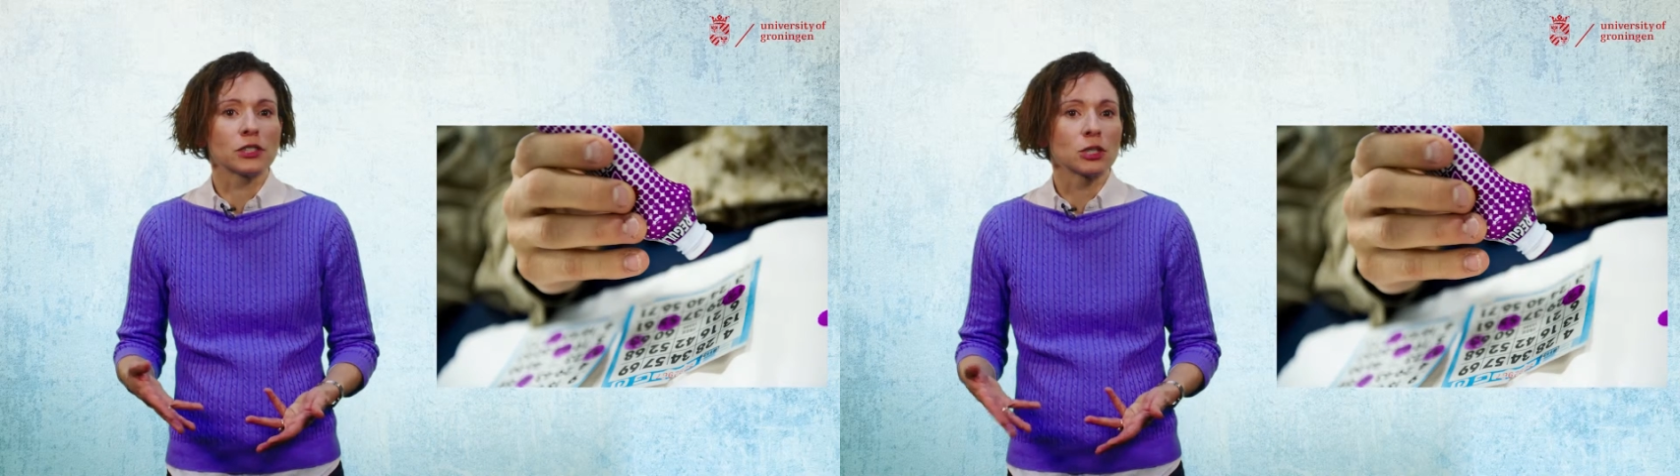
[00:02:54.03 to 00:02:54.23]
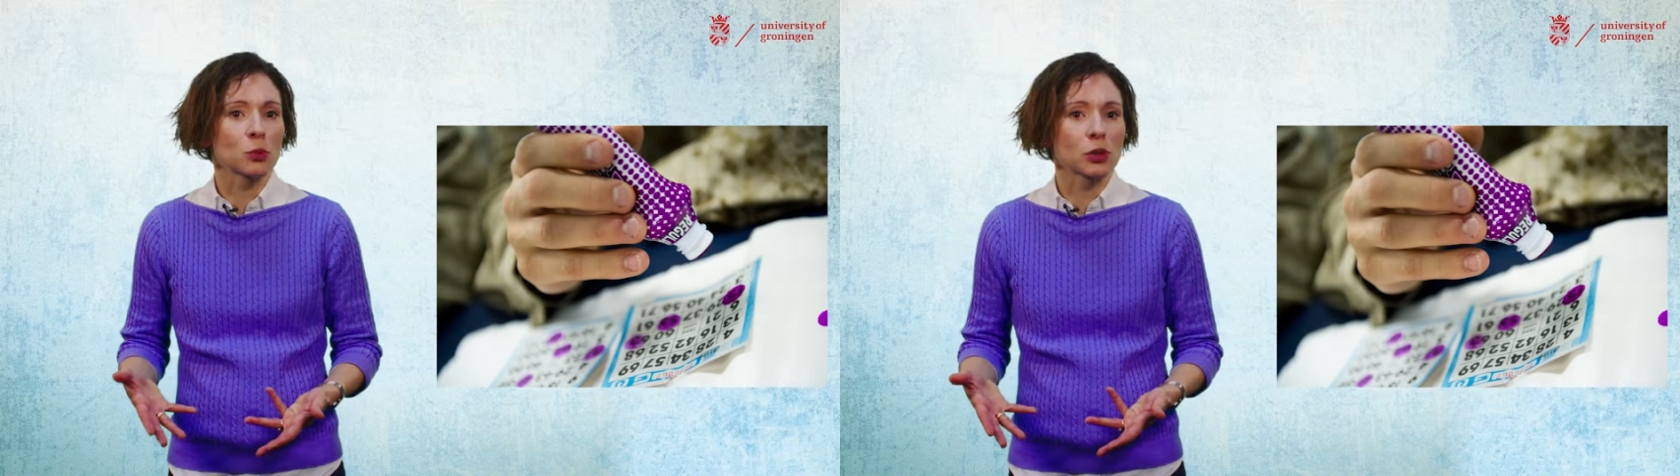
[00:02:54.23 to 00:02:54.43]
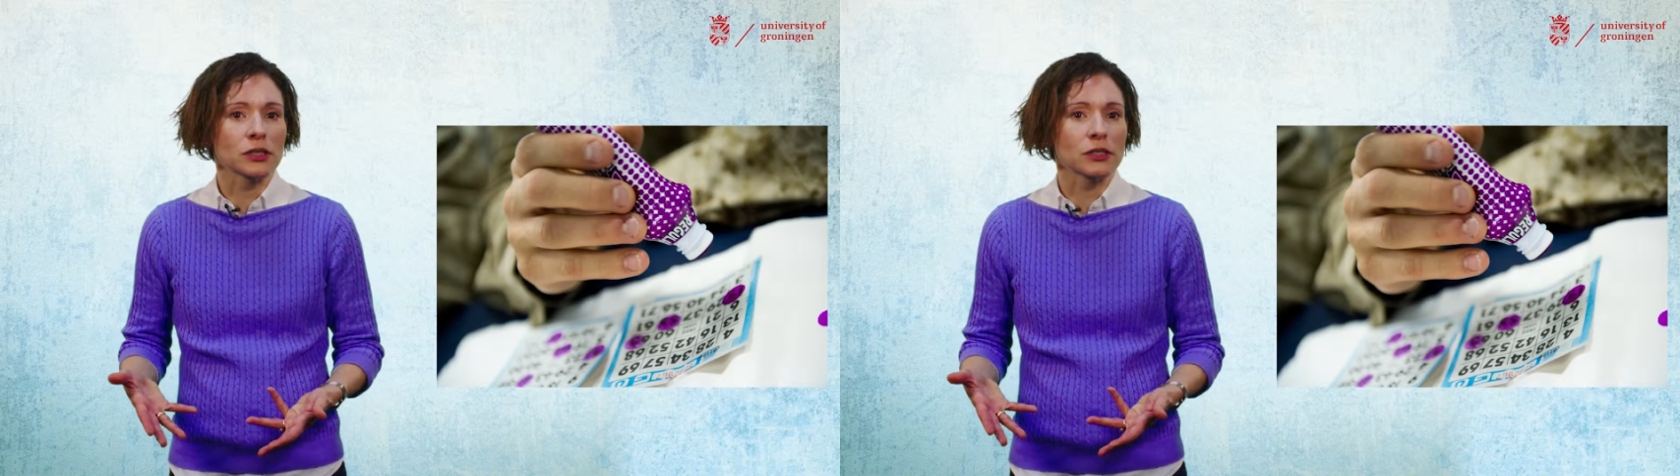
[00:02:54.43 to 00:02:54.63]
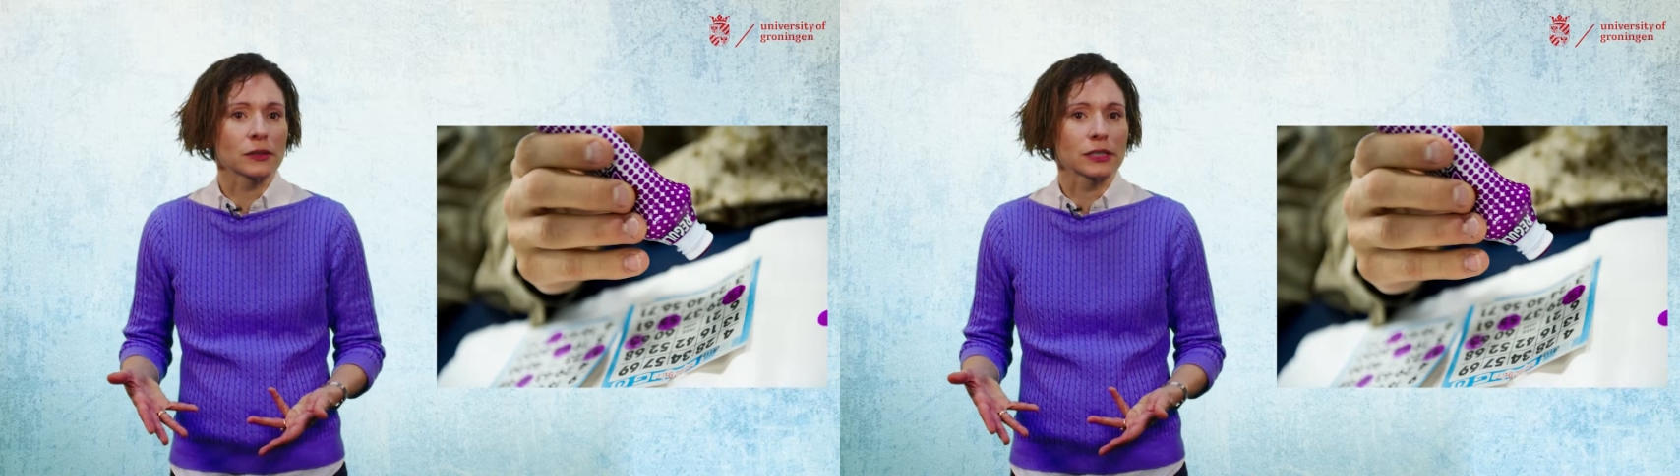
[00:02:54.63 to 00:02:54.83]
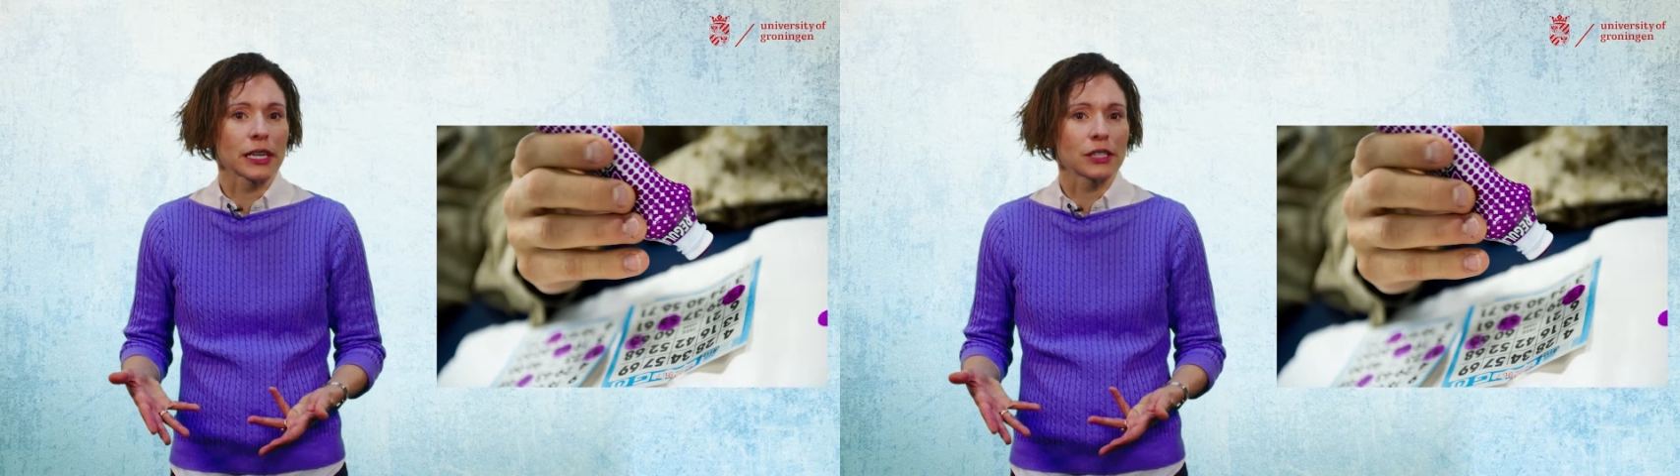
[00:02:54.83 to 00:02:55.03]
a sport
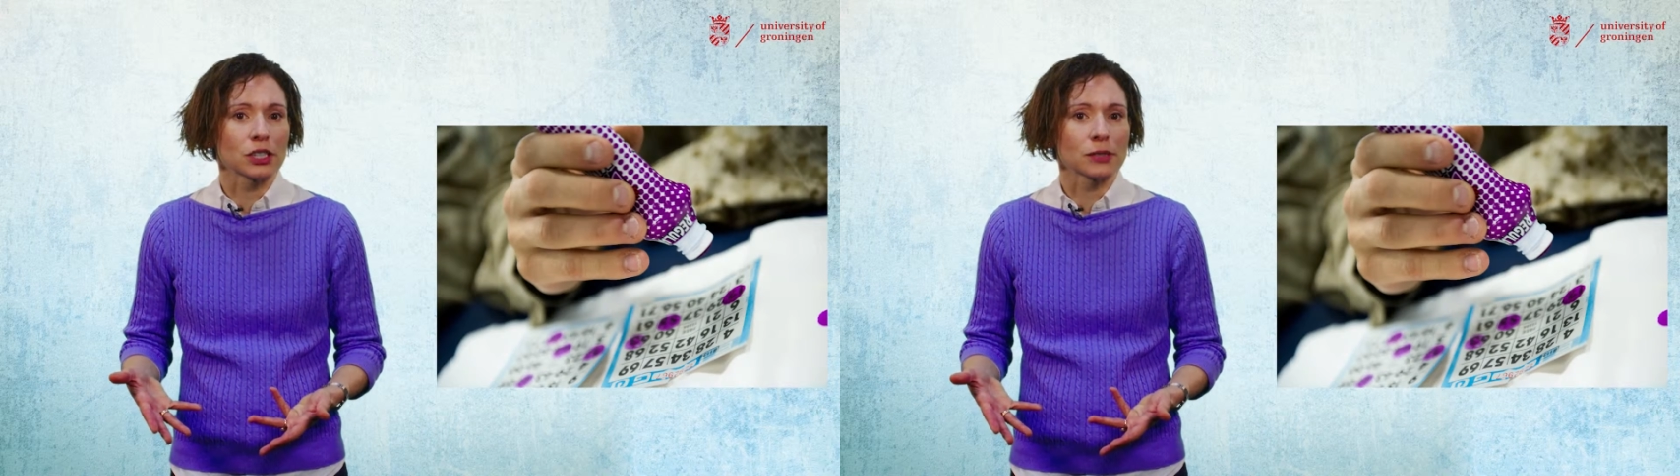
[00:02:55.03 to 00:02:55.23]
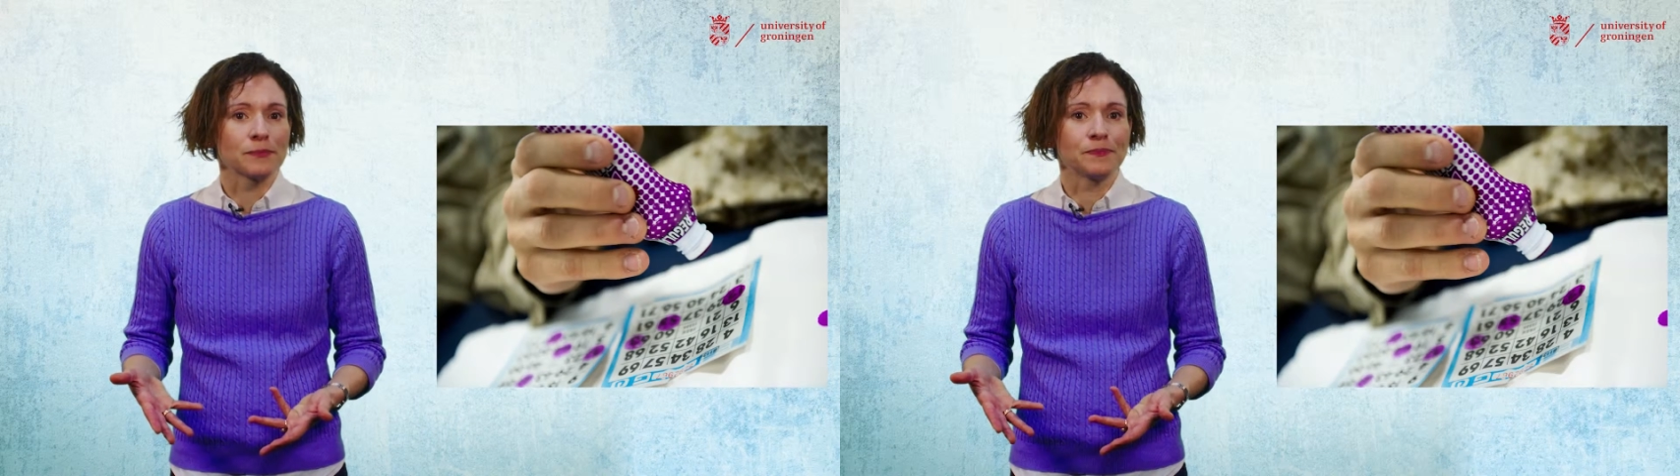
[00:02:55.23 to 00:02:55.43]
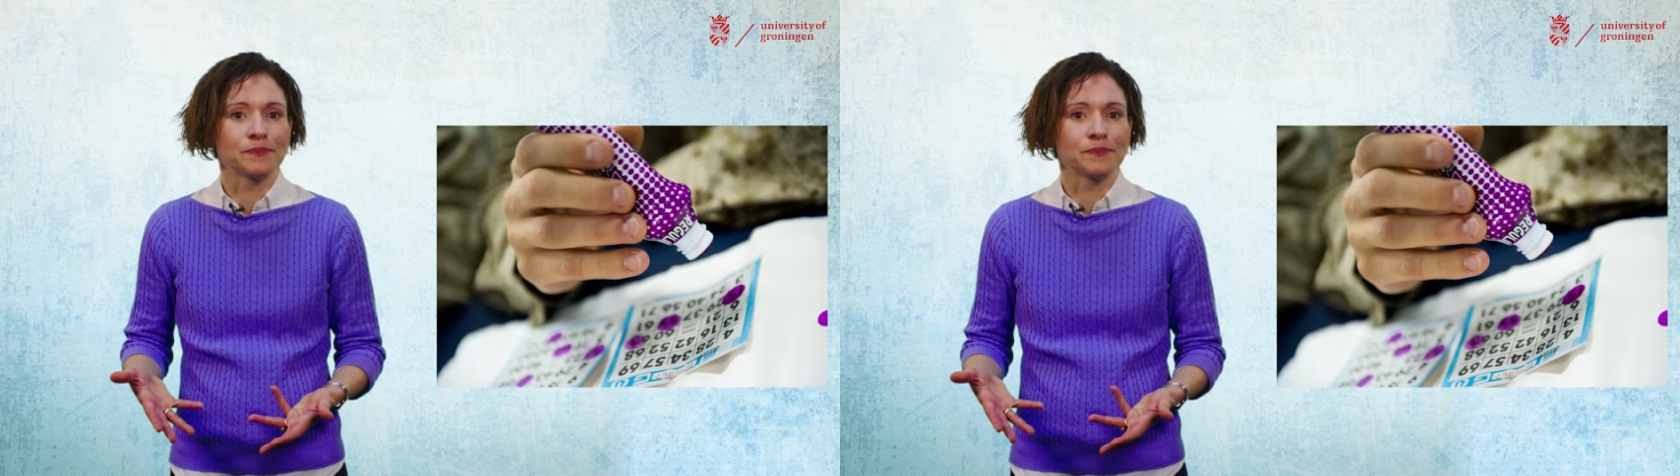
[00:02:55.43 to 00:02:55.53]
association.